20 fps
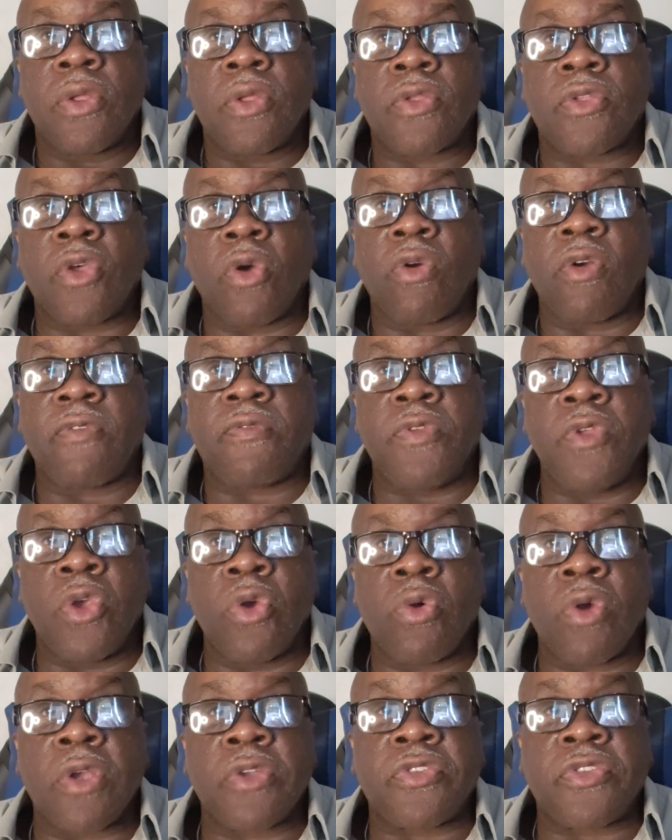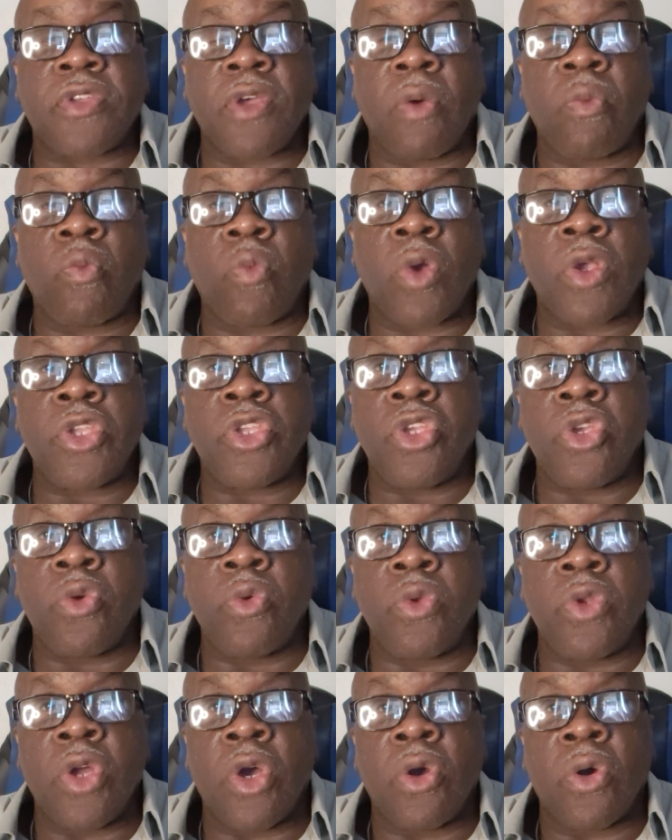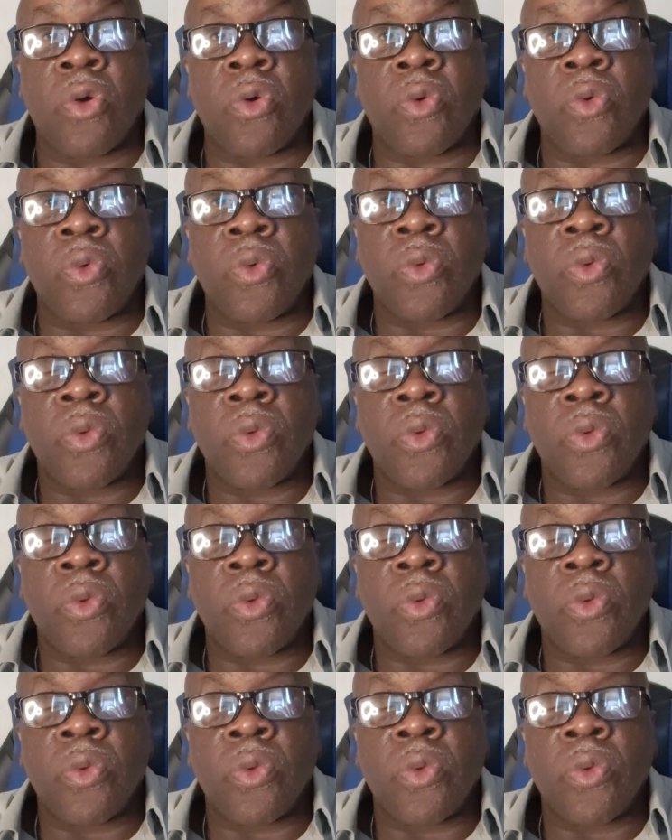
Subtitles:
So if you or someone you know